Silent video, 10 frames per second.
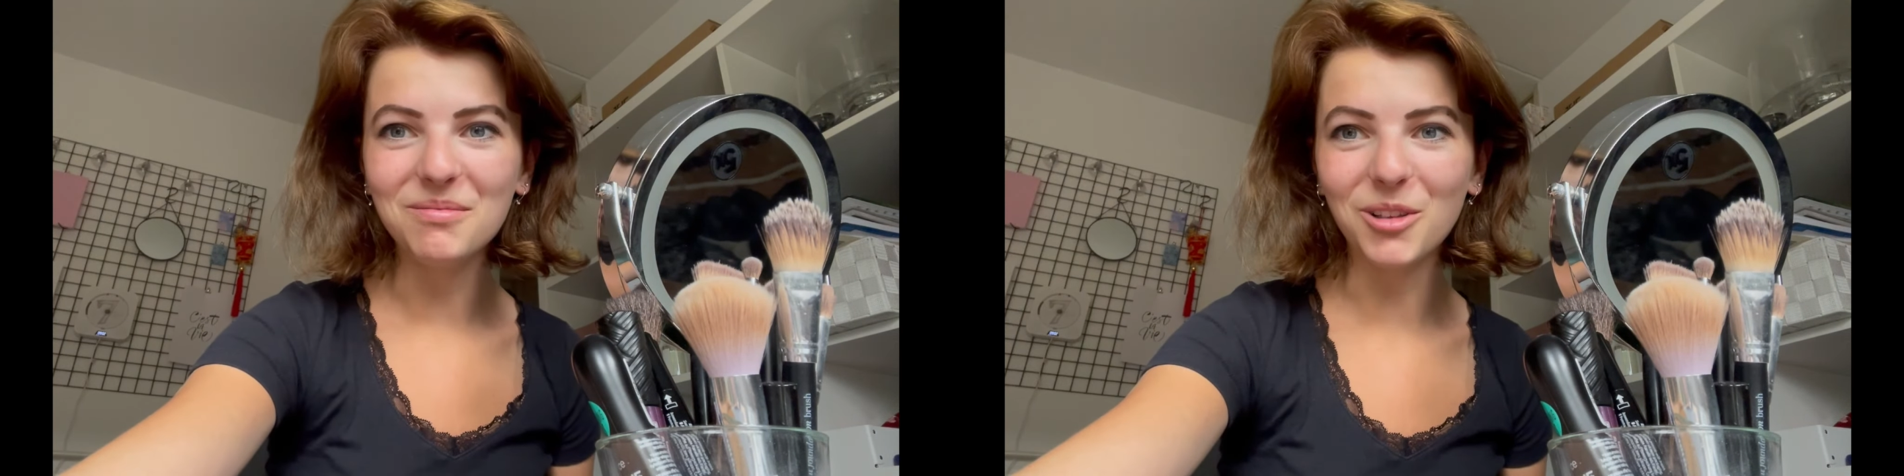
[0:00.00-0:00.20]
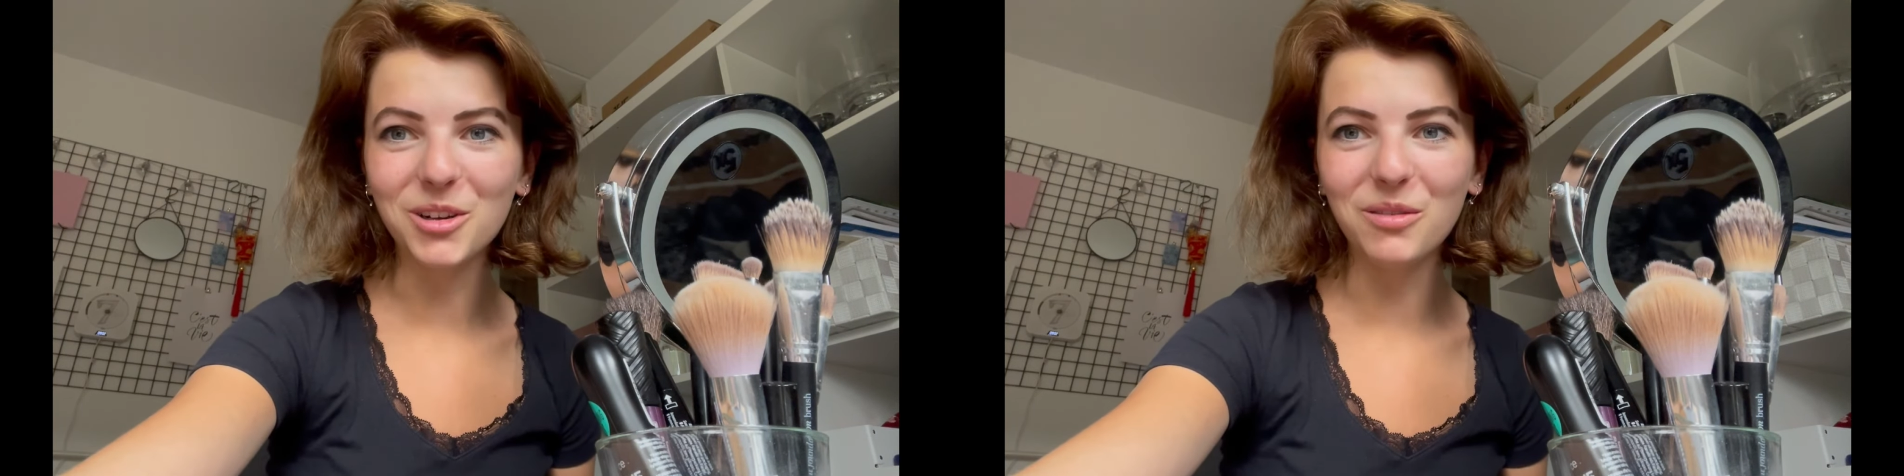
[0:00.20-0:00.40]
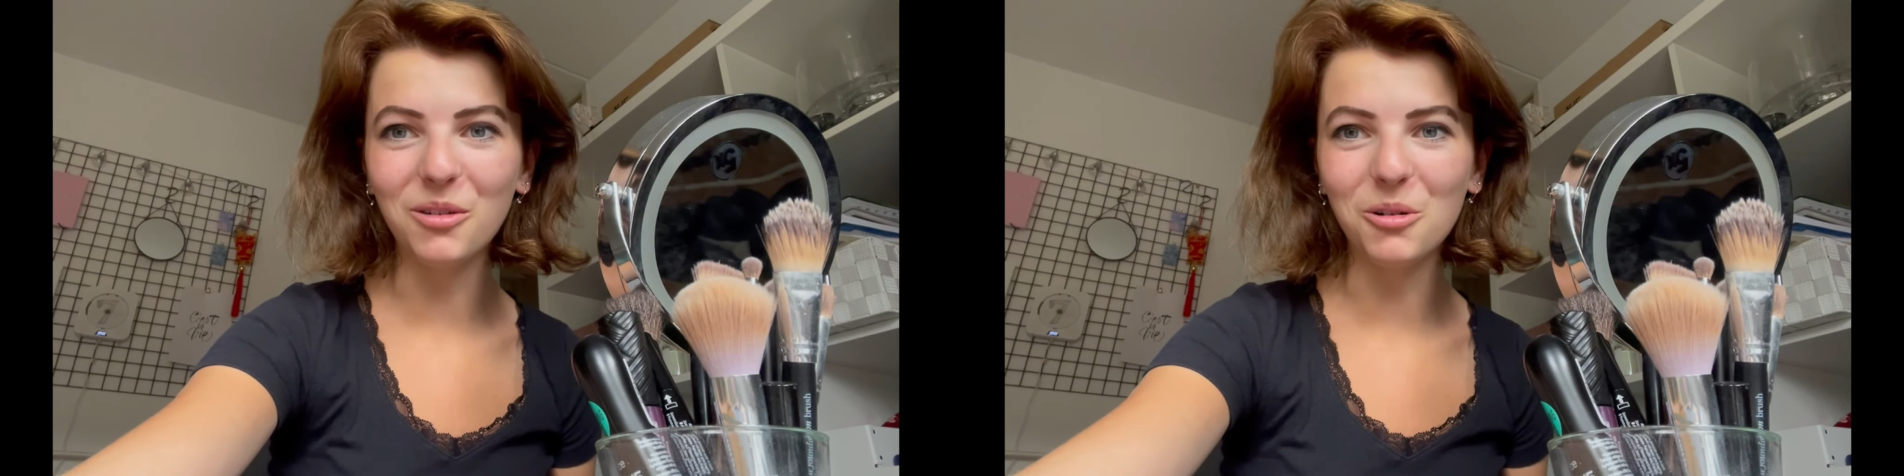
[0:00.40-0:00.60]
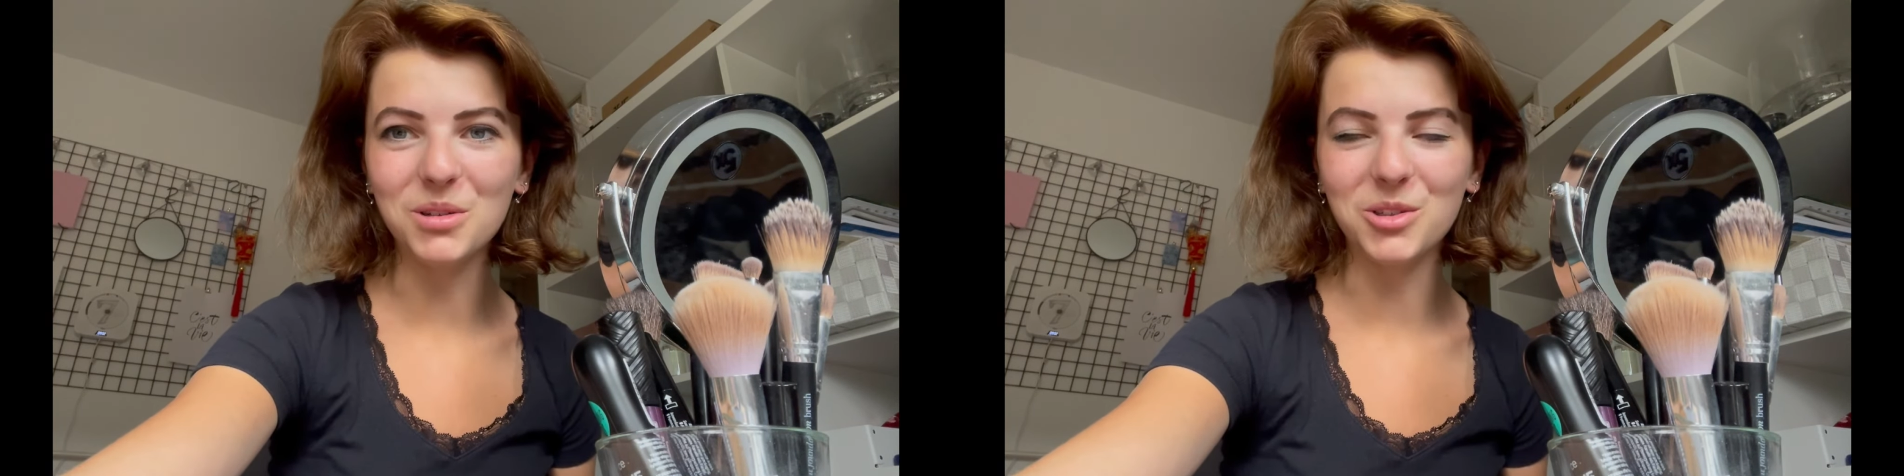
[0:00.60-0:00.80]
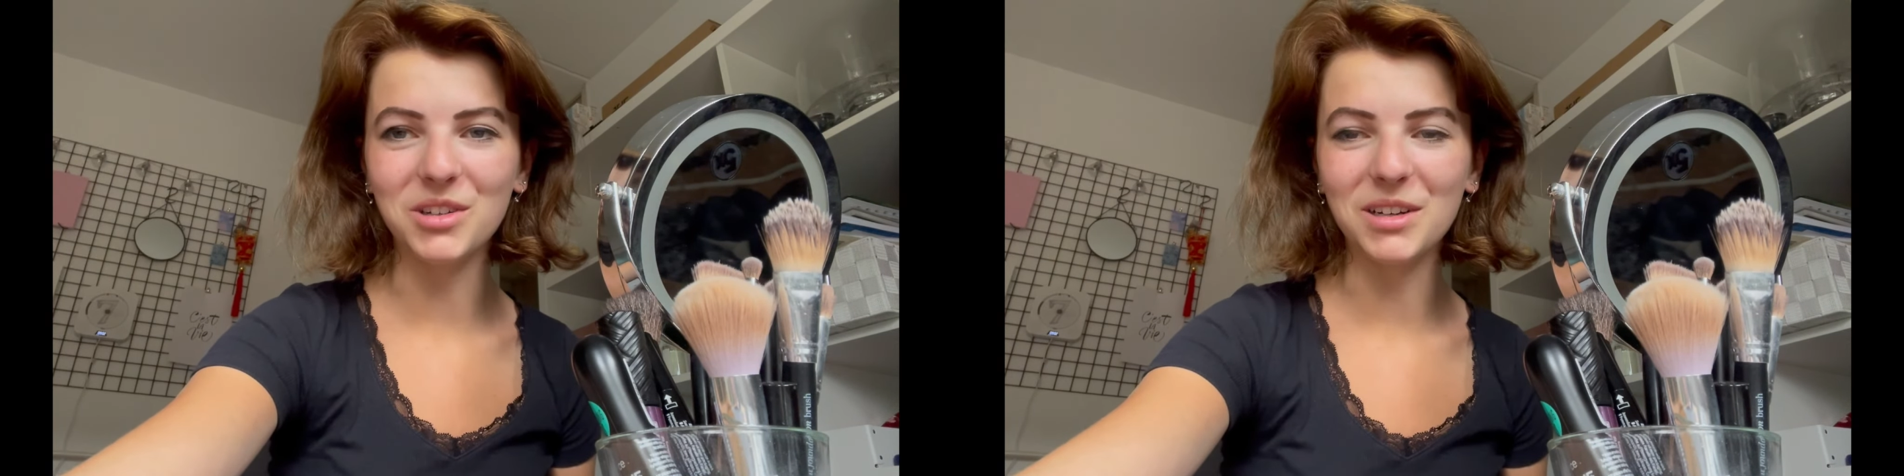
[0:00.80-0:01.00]
looking
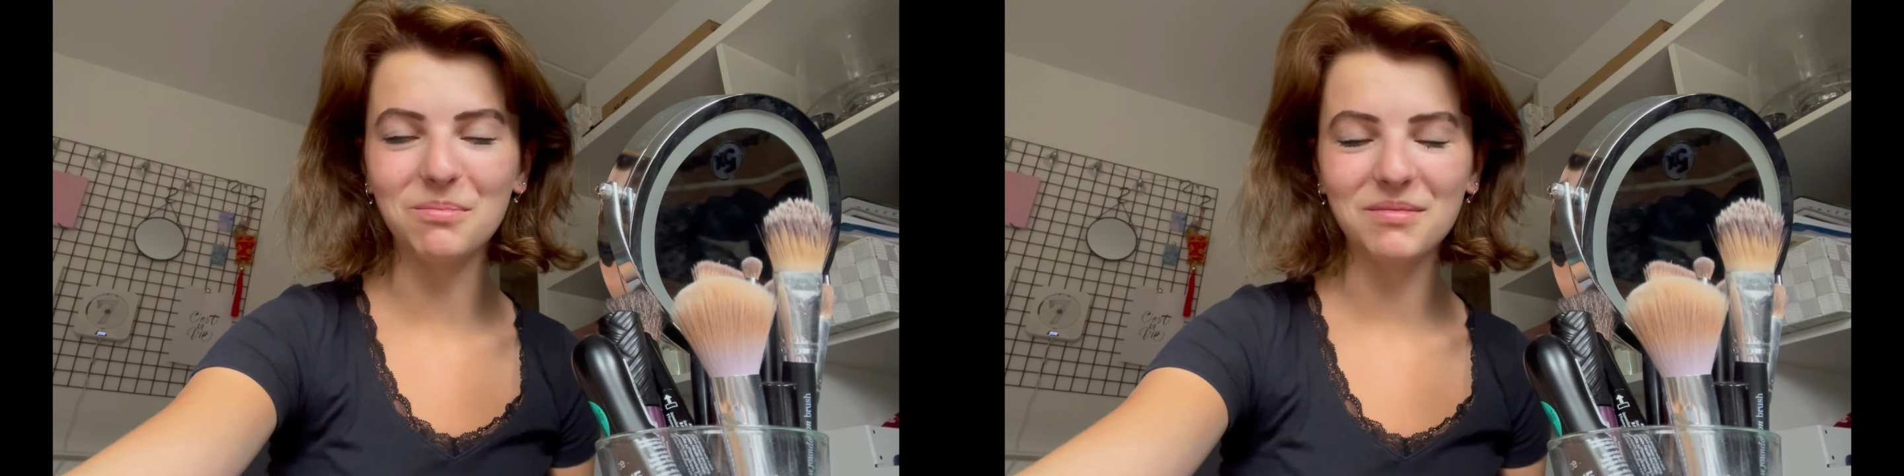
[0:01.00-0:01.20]
forward to it.